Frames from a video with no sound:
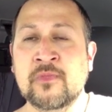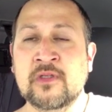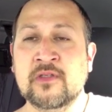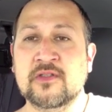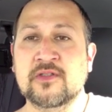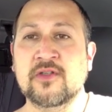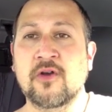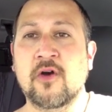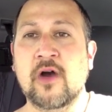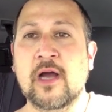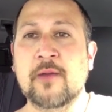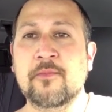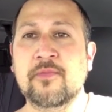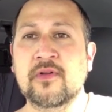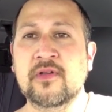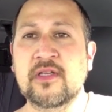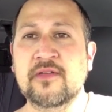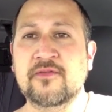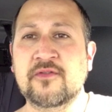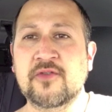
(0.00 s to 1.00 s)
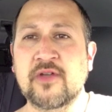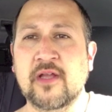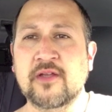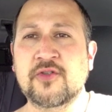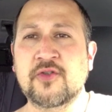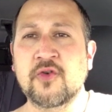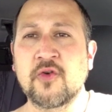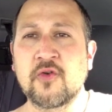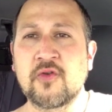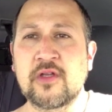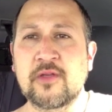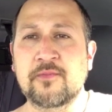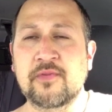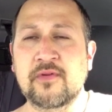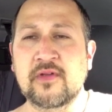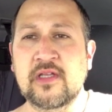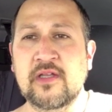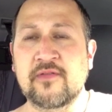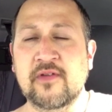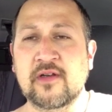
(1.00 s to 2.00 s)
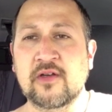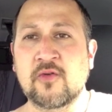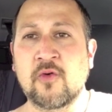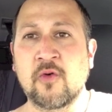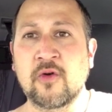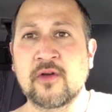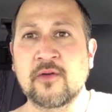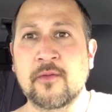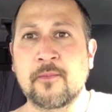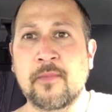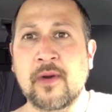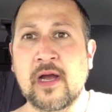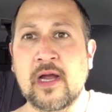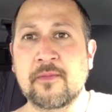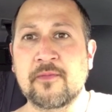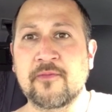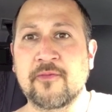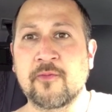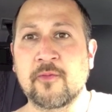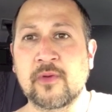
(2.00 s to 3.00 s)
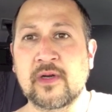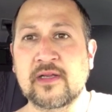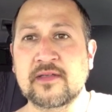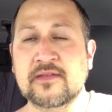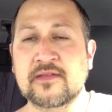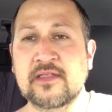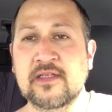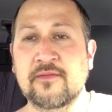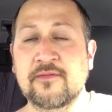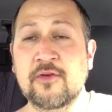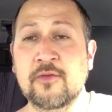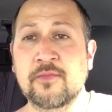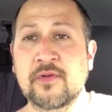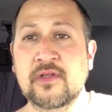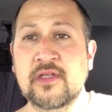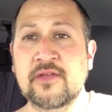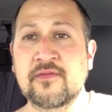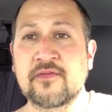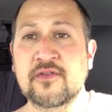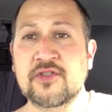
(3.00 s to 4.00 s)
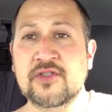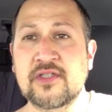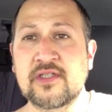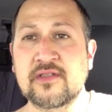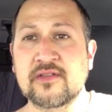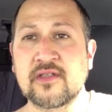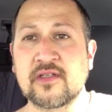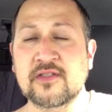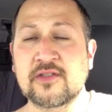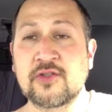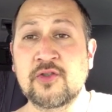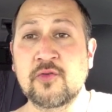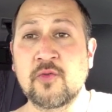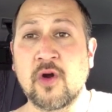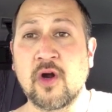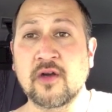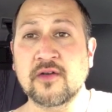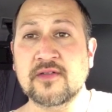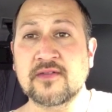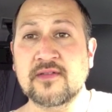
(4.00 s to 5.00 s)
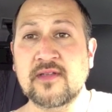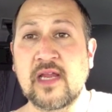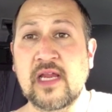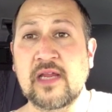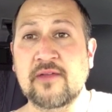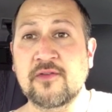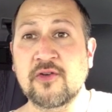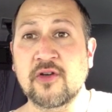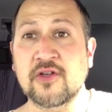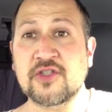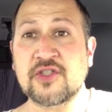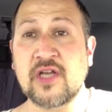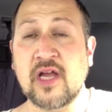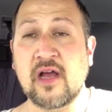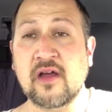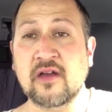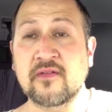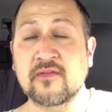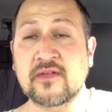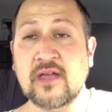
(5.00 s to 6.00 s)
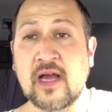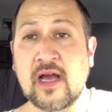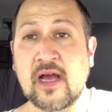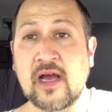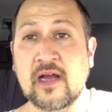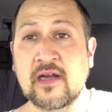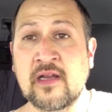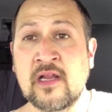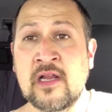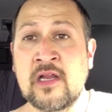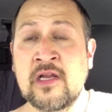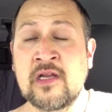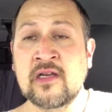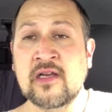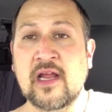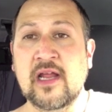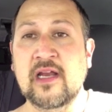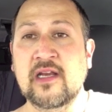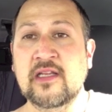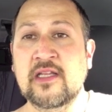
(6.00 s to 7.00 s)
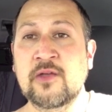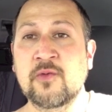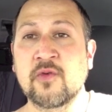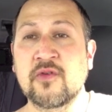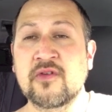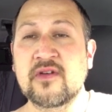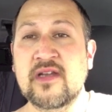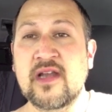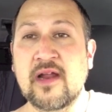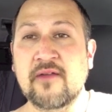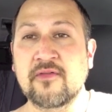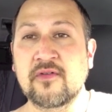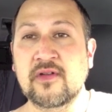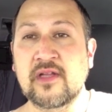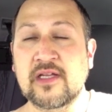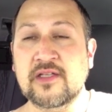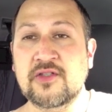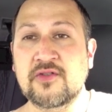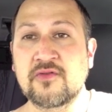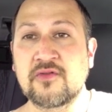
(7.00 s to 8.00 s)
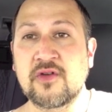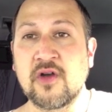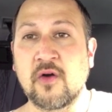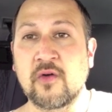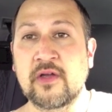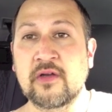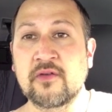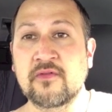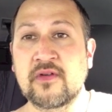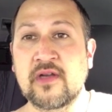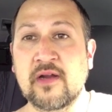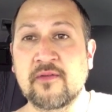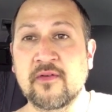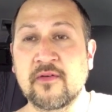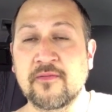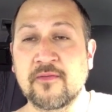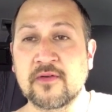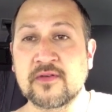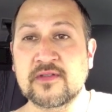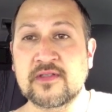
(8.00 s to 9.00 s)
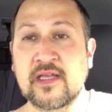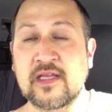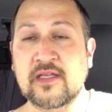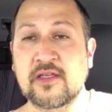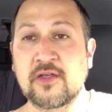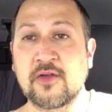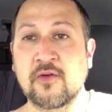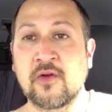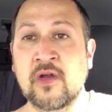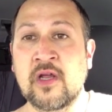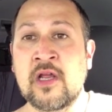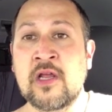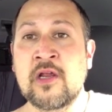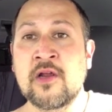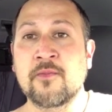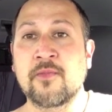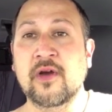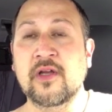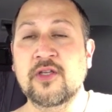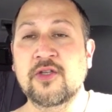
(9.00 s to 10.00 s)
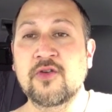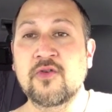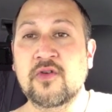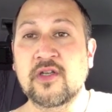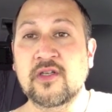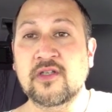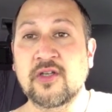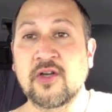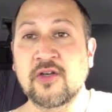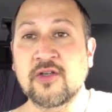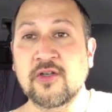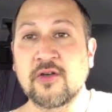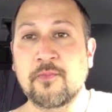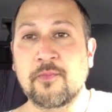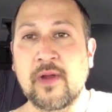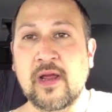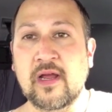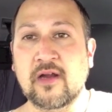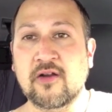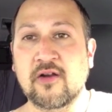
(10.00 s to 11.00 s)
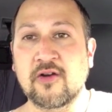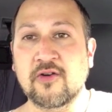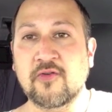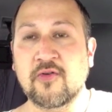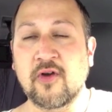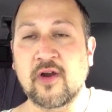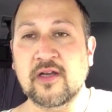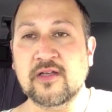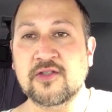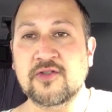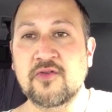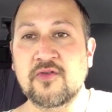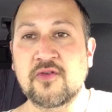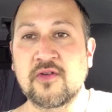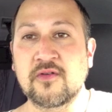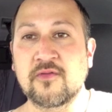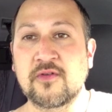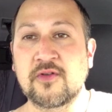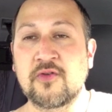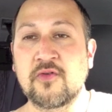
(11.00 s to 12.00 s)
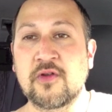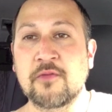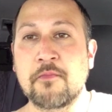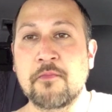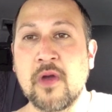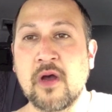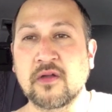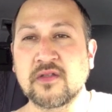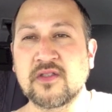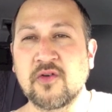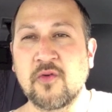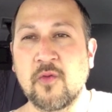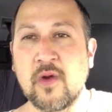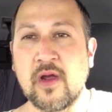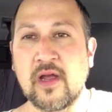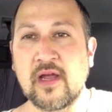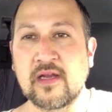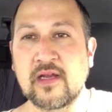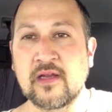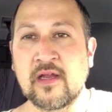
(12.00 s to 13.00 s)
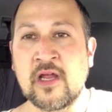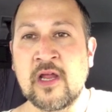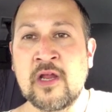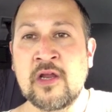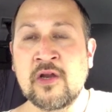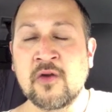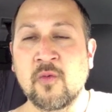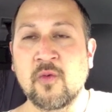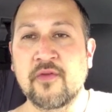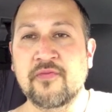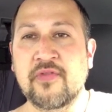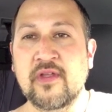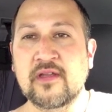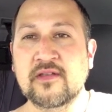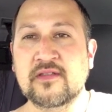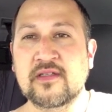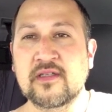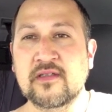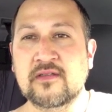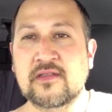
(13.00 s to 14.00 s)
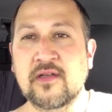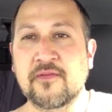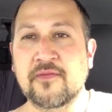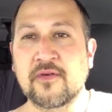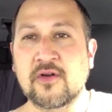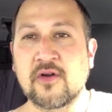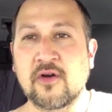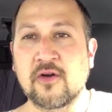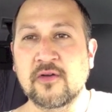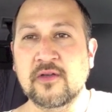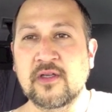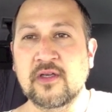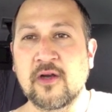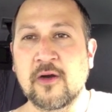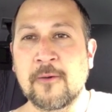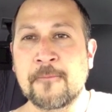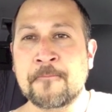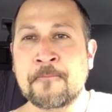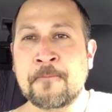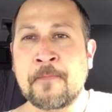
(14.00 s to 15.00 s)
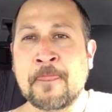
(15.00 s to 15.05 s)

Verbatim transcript: So I believe, I truly believe, and according to the Bible, from what I see, if you believe in Jesus, you are saved. You're a child of God, and He will never let you go. He'll never forsake you. But you can turn your back on Christ. You can you can melt away when things get difficult. You know,